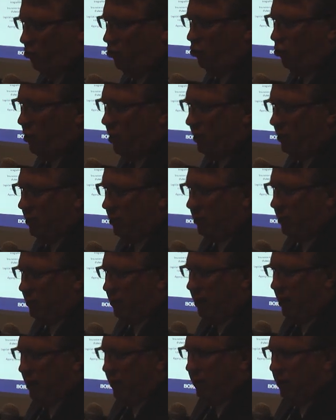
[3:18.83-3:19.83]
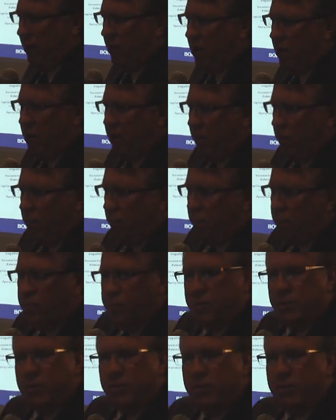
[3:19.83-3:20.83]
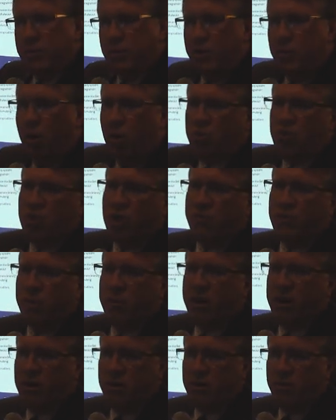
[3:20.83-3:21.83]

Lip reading: intriguing again. The notion of an